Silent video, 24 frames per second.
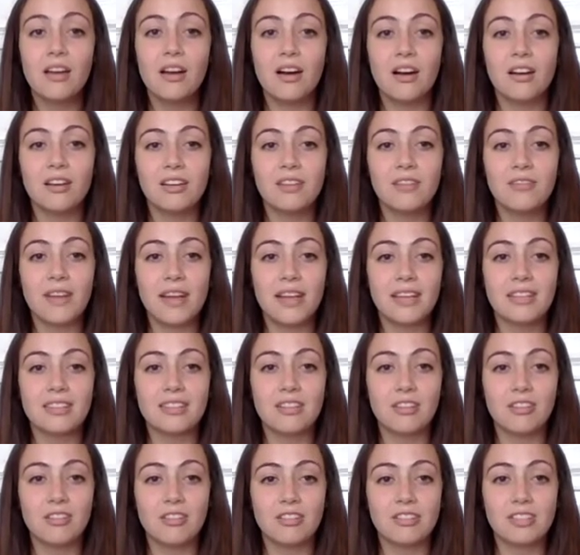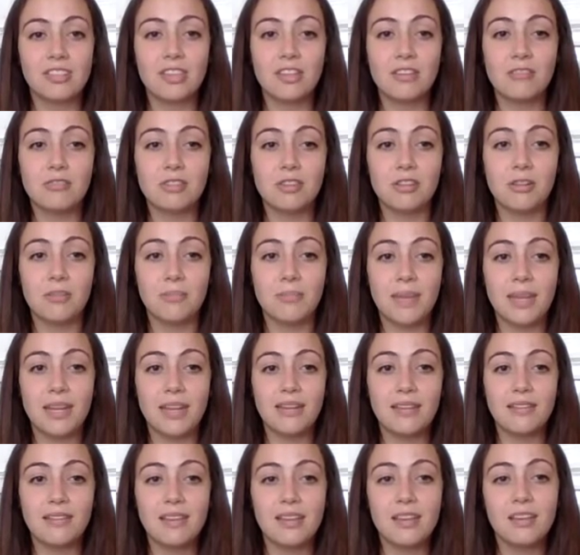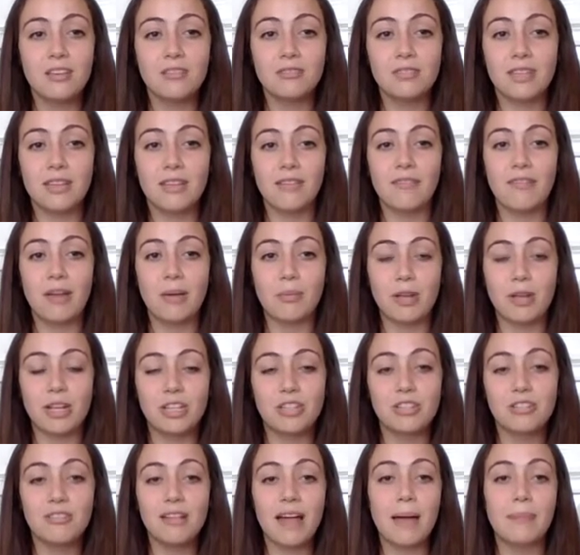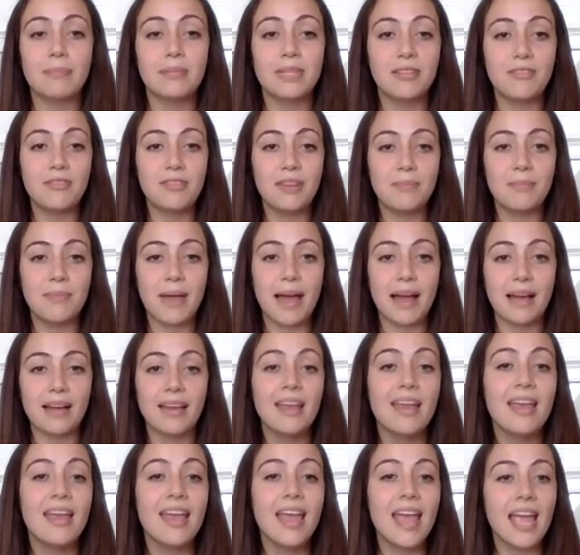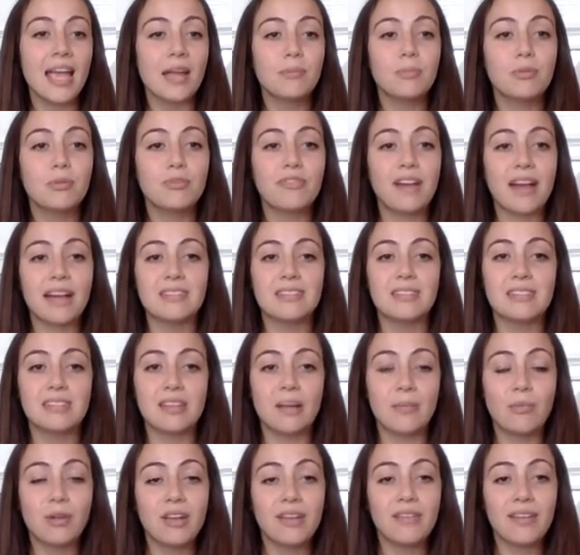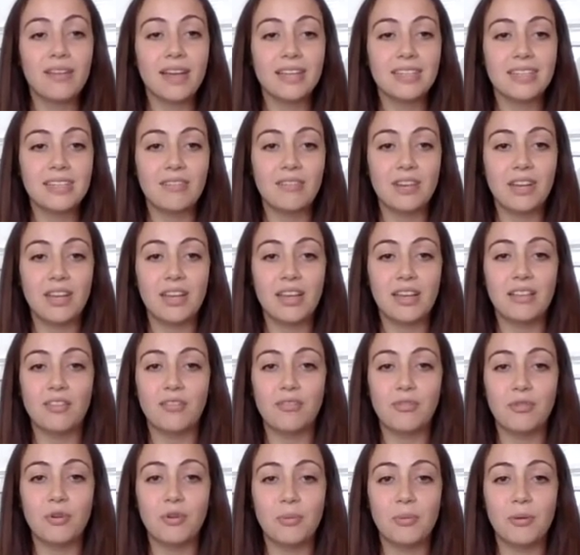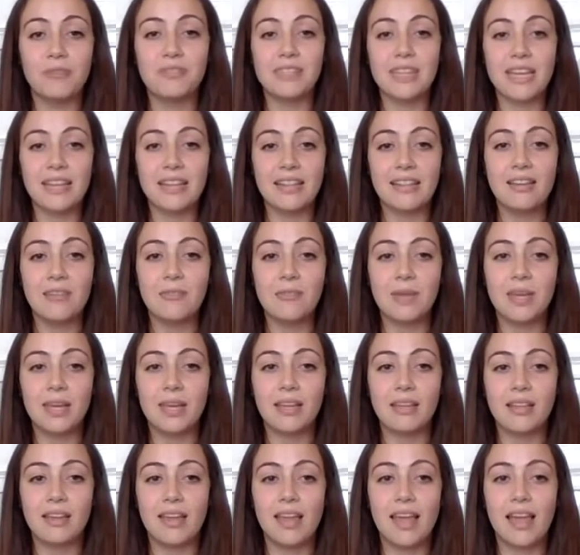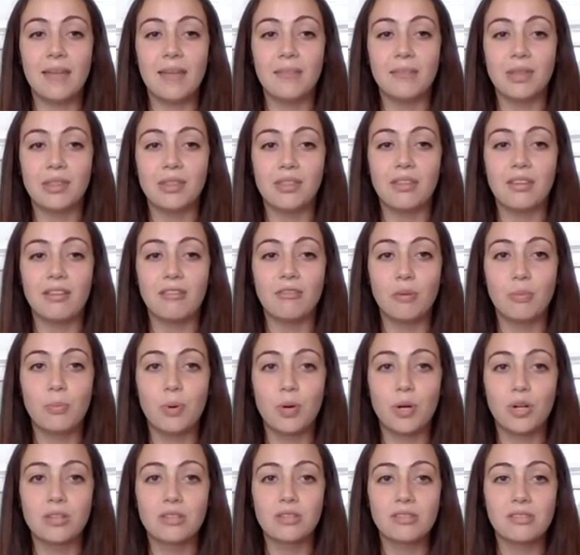Our device alerts the user immediately using vibrational haptic feedback and provides a summary of activity in the form of daily, weekly, and monthly report.